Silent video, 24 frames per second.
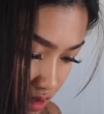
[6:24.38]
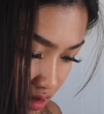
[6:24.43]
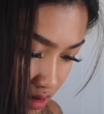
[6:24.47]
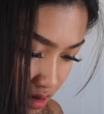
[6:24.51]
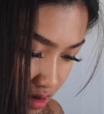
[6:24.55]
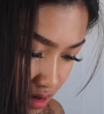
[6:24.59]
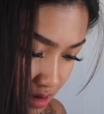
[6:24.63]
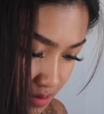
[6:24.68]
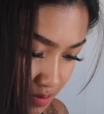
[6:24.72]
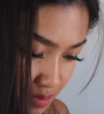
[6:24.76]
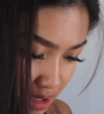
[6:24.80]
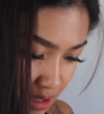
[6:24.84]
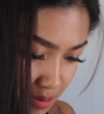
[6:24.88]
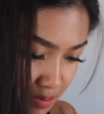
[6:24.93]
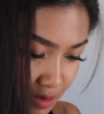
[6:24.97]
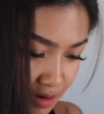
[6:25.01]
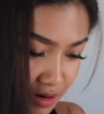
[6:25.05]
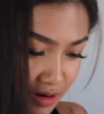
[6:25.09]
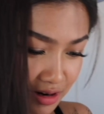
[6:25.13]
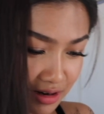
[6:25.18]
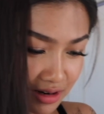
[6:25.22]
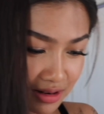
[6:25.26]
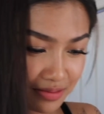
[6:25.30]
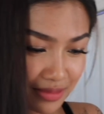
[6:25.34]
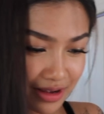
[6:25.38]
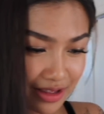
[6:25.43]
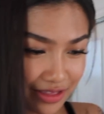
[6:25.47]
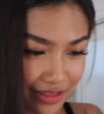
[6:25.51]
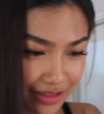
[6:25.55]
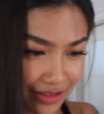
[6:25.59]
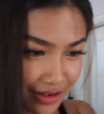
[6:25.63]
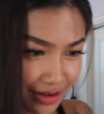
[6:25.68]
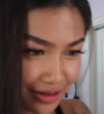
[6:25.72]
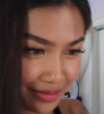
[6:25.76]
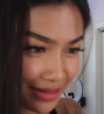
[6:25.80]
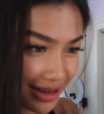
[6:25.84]
got a paper cut on my
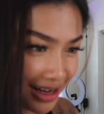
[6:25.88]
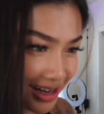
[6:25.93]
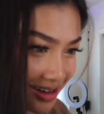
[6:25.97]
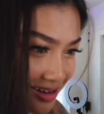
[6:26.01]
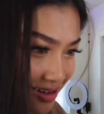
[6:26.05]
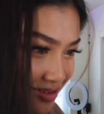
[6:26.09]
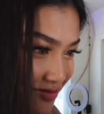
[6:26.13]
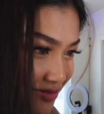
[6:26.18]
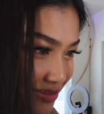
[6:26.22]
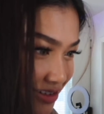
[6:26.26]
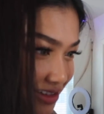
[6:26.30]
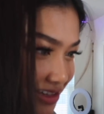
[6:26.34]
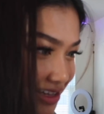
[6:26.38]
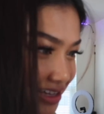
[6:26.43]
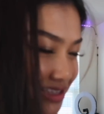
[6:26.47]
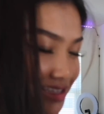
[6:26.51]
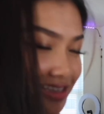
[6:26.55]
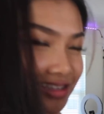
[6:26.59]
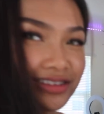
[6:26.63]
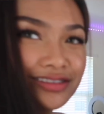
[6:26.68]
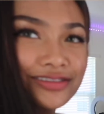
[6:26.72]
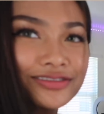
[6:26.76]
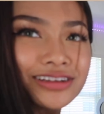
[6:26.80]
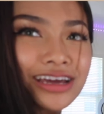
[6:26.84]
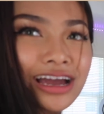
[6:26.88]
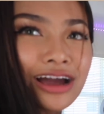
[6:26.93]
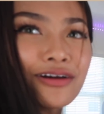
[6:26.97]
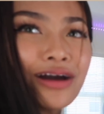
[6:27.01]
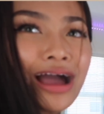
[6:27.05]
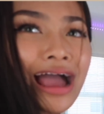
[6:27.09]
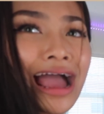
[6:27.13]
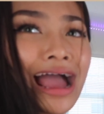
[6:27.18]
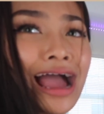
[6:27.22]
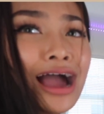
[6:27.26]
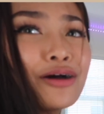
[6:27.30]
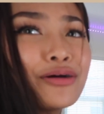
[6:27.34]
thumb and I didn't realize it till now.
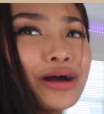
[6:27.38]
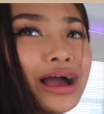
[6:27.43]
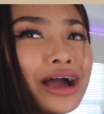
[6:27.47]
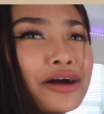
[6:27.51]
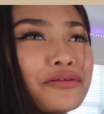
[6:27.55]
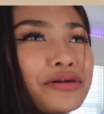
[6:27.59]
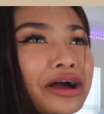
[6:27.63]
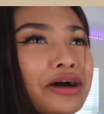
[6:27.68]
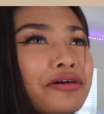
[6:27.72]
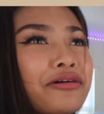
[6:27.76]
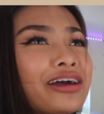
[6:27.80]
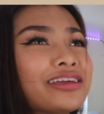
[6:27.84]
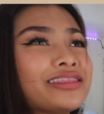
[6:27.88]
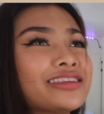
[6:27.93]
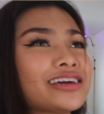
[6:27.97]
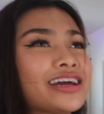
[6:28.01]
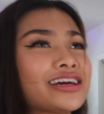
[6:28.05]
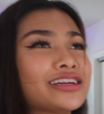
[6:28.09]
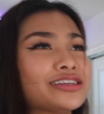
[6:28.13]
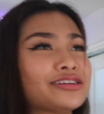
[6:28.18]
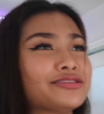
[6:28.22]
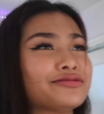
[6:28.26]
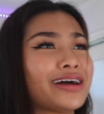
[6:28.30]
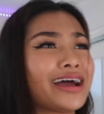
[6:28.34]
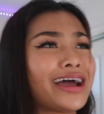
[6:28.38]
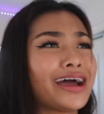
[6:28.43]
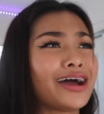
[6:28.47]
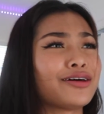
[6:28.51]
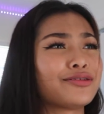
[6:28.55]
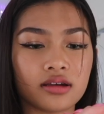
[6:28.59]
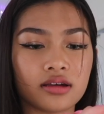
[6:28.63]
Ow, ow, ow. I think I do. Ow.